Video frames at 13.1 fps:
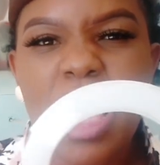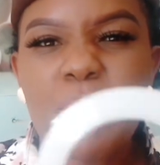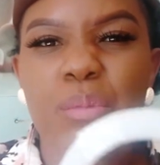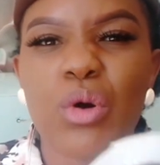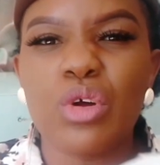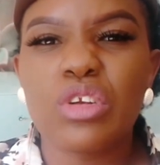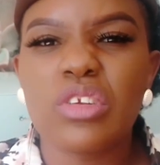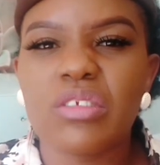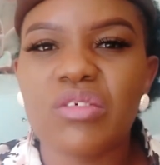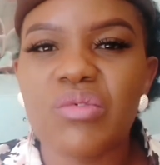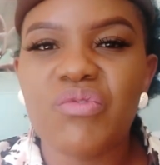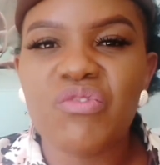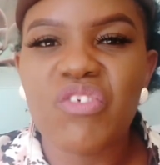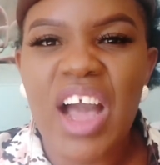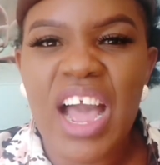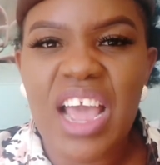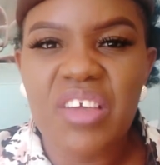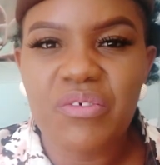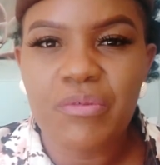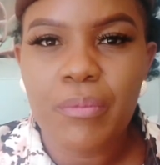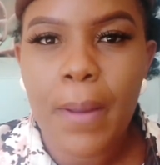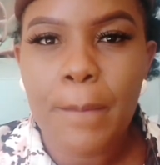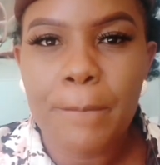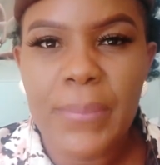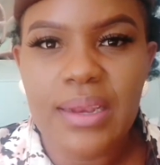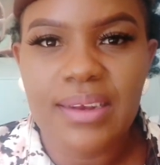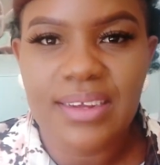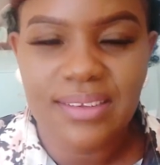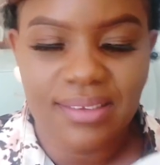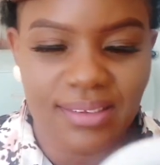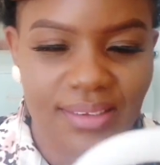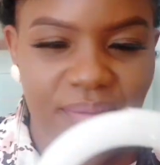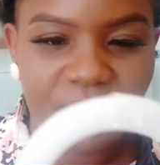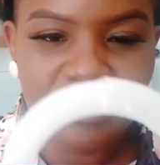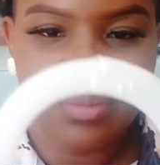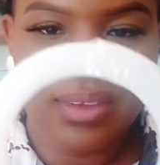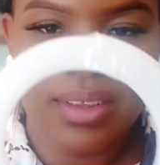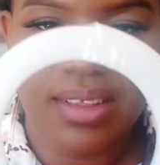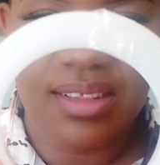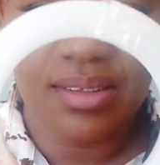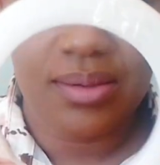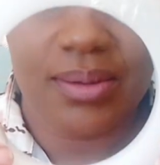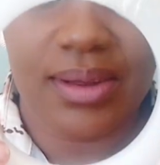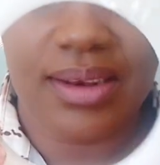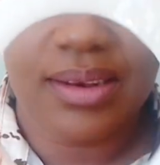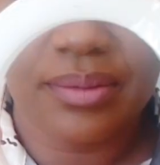I bought 5 meters, this one.